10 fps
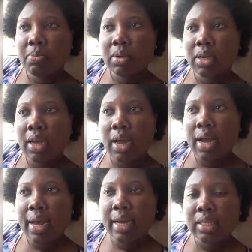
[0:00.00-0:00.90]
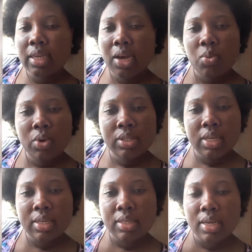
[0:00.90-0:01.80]
the height I was
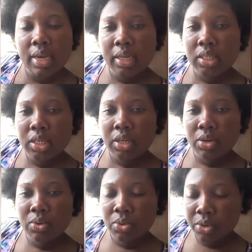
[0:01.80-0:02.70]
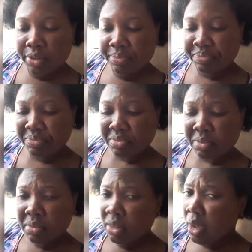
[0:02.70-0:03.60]
at 18-year-old,
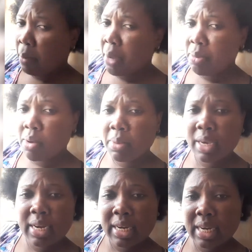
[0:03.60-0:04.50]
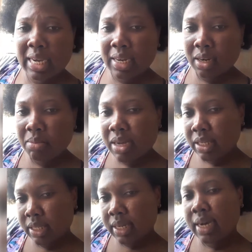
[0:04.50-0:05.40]
maybe I get a little
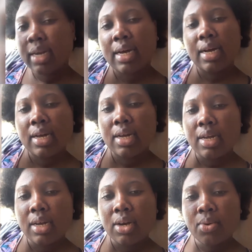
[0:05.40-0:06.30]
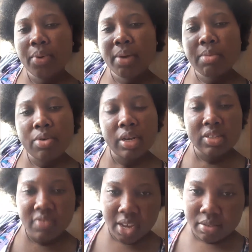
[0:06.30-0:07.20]
bit taller where I
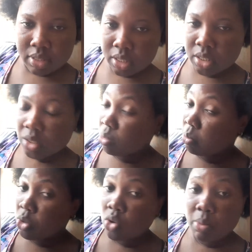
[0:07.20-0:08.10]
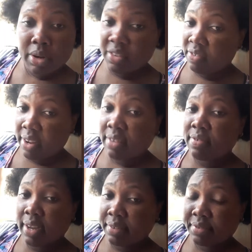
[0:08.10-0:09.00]
reach 5'6" now. I know I'm not
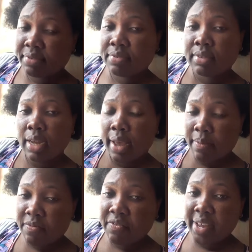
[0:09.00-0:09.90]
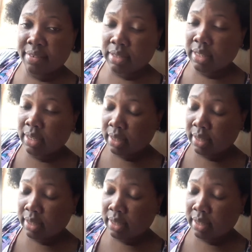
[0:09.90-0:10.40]
5'5". I'm 5'6".